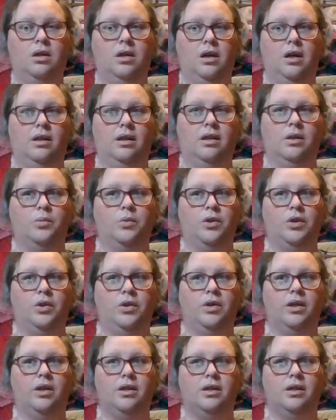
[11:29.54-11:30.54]
and then when you
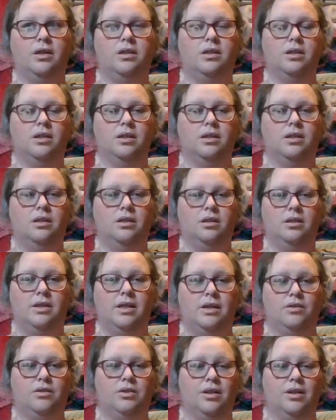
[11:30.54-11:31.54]
get done to the
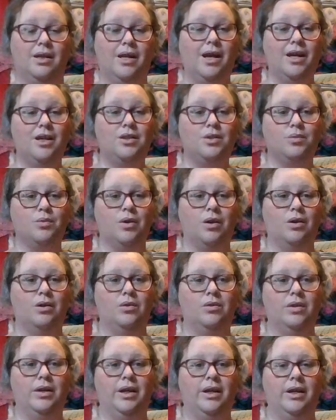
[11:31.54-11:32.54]
down to the next
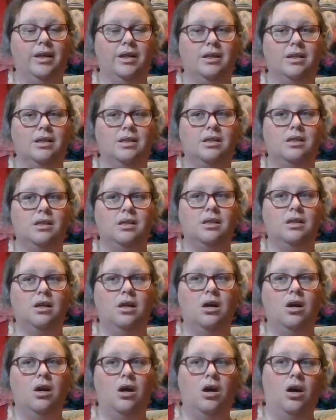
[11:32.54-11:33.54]
row it is
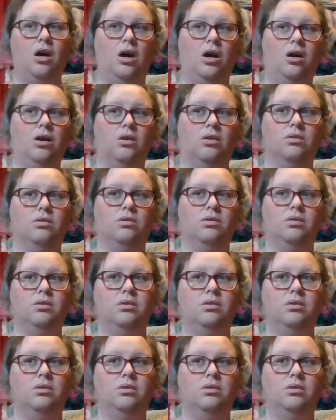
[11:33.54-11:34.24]
oh